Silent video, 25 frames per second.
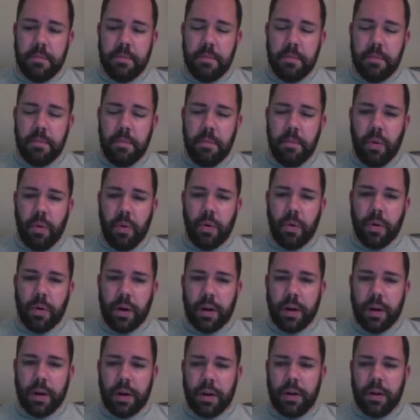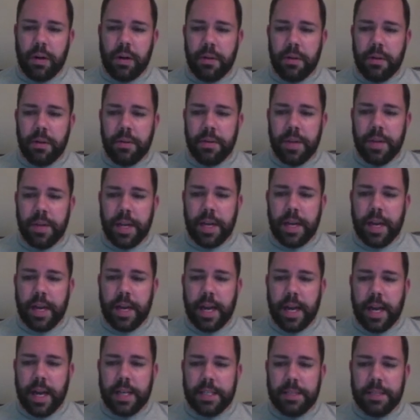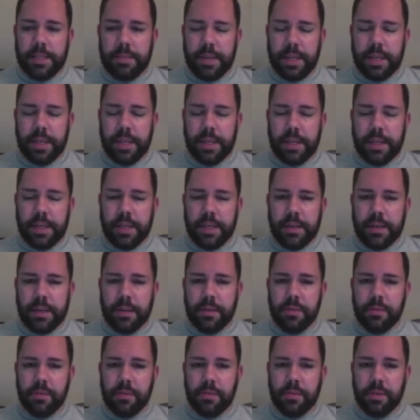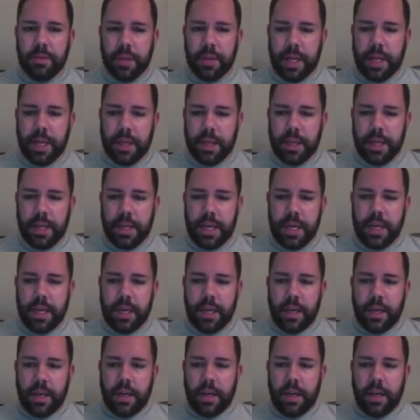more than it has been lately.